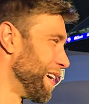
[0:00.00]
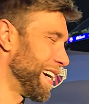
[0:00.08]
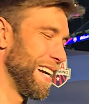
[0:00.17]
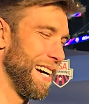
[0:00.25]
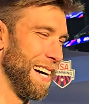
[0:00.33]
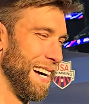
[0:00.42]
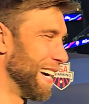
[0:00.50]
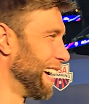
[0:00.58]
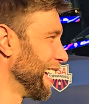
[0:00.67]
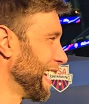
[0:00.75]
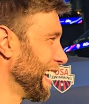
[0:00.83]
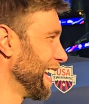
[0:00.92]
But uh,
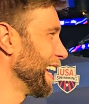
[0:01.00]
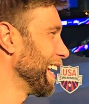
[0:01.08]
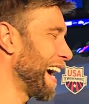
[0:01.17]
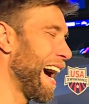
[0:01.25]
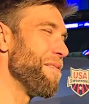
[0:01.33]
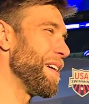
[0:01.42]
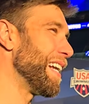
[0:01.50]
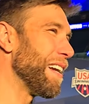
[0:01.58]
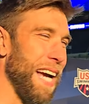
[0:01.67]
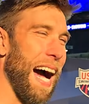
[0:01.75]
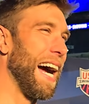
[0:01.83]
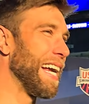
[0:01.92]
I
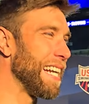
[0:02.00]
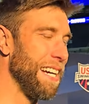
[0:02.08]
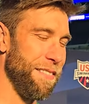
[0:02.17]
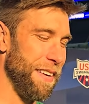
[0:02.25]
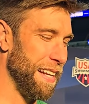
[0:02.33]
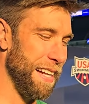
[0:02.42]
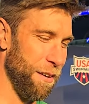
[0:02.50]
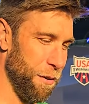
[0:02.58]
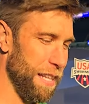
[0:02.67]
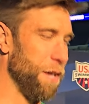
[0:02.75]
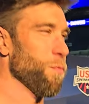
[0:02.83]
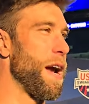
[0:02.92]
mean, kind of, it
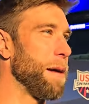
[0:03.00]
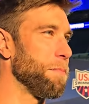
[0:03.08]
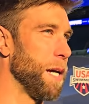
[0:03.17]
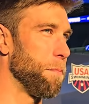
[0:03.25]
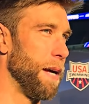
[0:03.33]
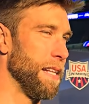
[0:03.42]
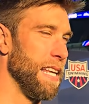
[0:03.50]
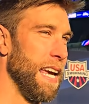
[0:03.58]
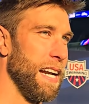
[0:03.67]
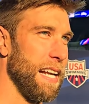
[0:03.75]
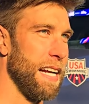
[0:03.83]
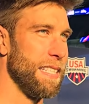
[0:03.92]
really ramped up at
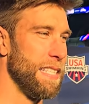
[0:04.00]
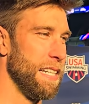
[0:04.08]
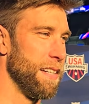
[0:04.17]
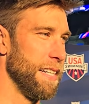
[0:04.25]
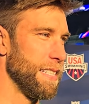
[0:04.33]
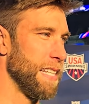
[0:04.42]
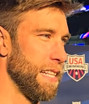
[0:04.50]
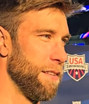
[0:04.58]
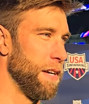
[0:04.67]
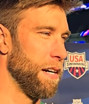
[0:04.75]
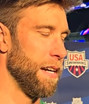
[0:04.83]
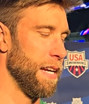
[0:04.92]
the end, got serious at
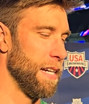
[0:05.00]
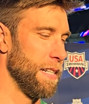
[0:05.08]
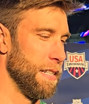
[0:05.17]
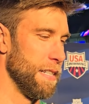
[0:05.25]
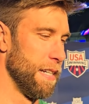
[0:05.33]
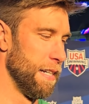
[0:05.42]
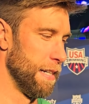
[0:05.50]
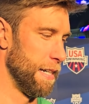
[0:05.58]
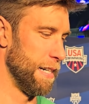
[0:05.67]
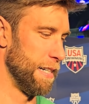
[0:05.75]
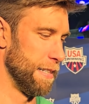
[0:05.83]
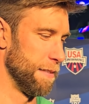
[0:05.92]
the very end.
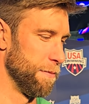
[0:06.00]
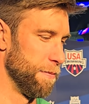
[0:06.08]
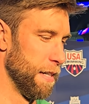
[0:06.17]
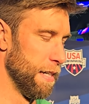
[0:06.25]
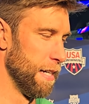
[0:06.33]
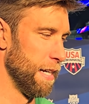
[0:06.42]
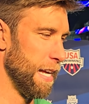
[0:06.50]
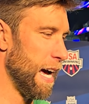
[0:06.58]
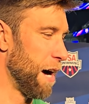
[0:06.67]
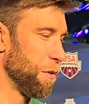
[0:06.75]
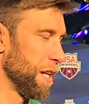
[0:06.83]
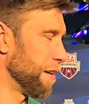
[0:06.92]
Um,
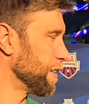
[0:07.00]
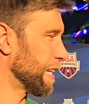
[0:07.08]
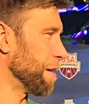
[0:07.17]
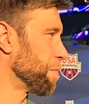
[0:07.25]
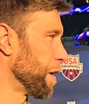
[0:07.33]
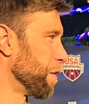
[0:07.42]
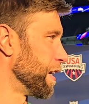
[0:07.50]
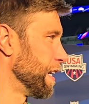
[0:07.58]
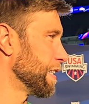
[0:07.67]
yeah, I would love to keep going.